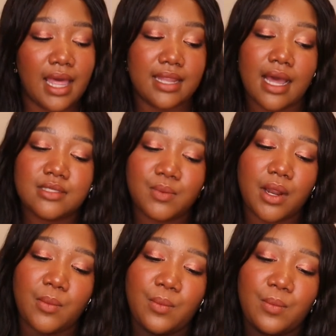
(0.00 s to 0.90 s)
and that's what
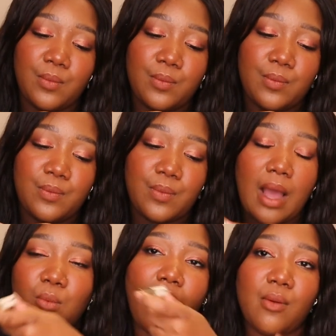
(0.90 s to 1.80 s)

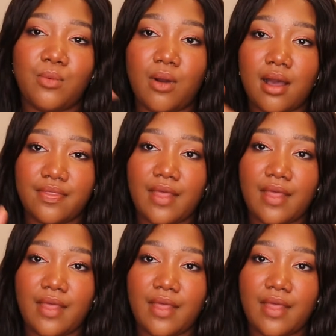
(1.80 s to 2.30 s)
I want.